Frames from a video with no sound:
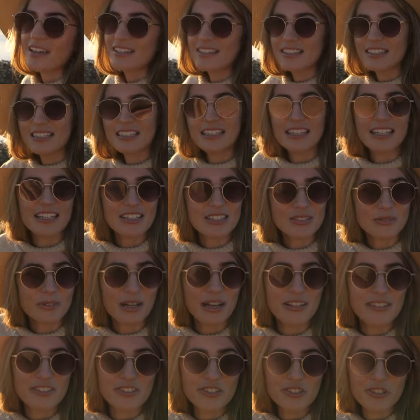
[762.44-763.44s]
it just clicked while
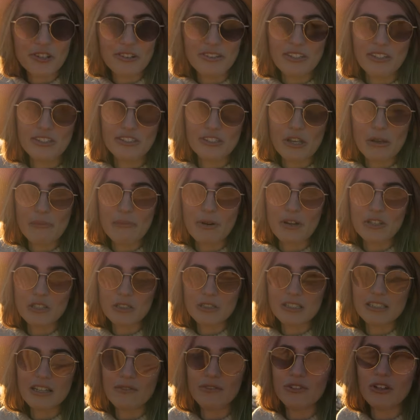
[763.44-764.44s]
I was enjoying this so much,
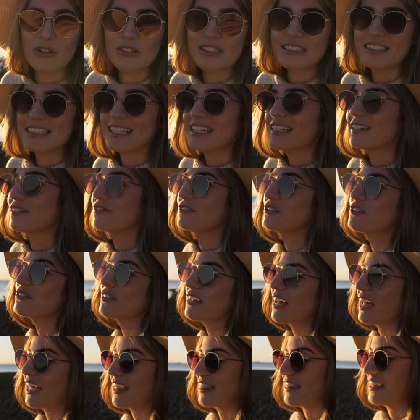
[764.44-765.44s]
because I've not seen a view
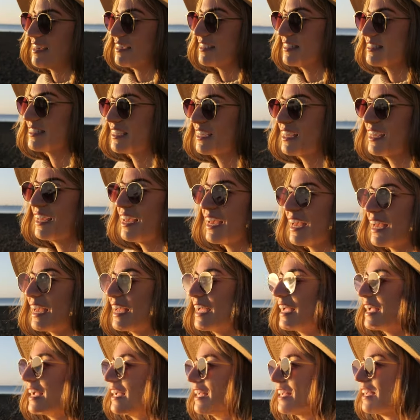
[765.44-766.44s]
like this
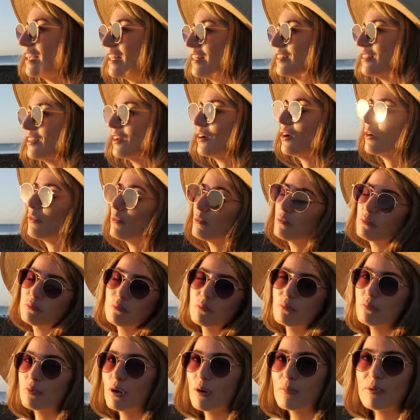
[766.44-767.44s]
in
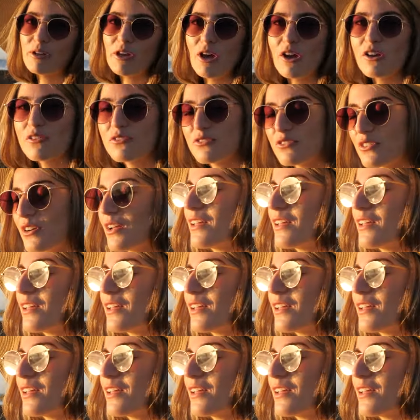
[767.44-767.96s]
probably over